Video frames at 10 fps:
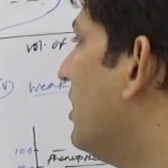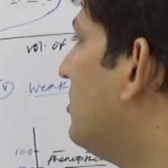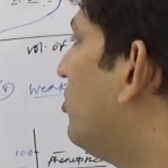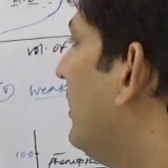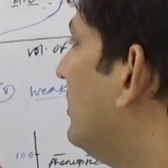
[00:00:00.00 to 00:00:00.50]

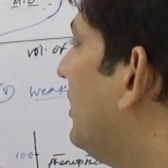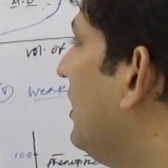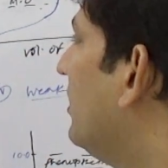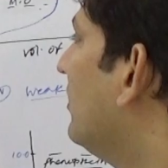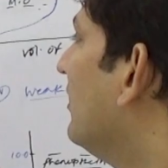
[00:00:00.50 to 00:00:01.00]

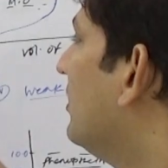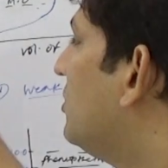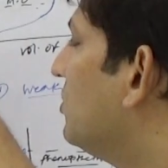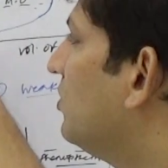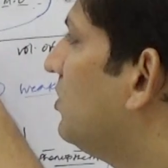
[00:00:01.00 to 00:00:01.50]
8.3
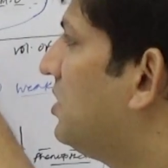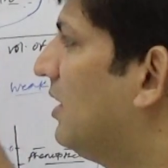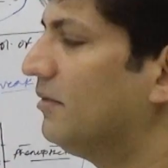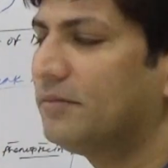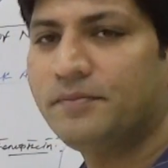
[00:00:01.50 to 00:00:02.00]
to
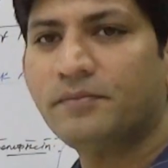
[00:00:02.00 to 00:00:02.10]
10.